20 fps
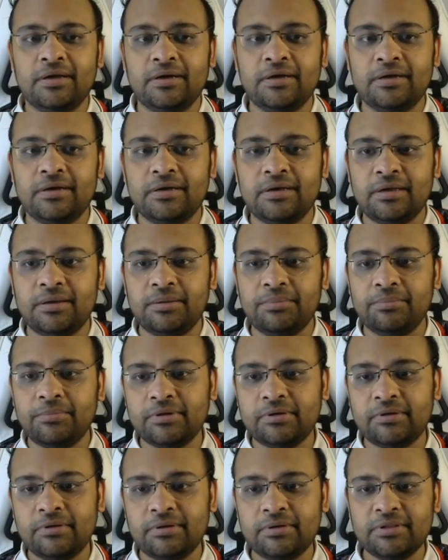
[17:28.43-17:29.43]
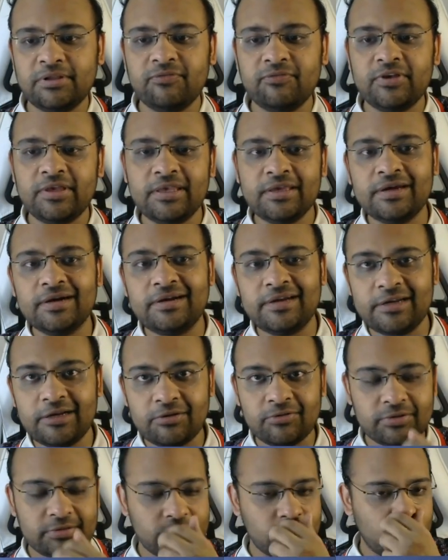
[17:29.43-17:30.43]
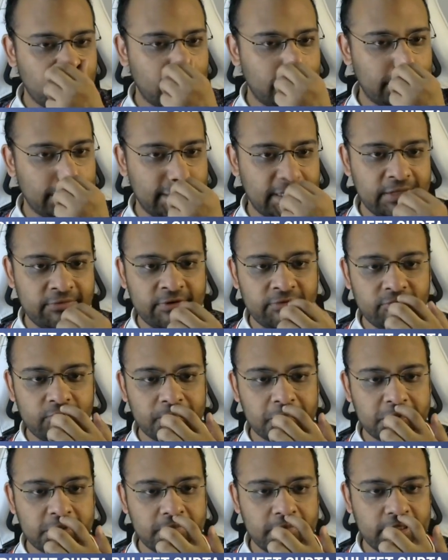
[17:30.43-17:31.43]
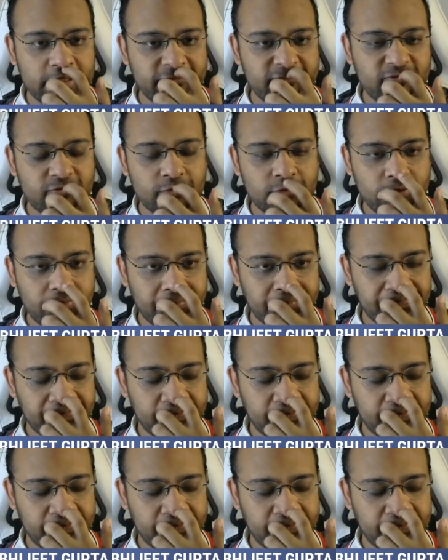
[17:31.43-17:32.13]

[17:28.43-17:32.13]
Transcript: But the way he continued was not right. He went for bishop d4.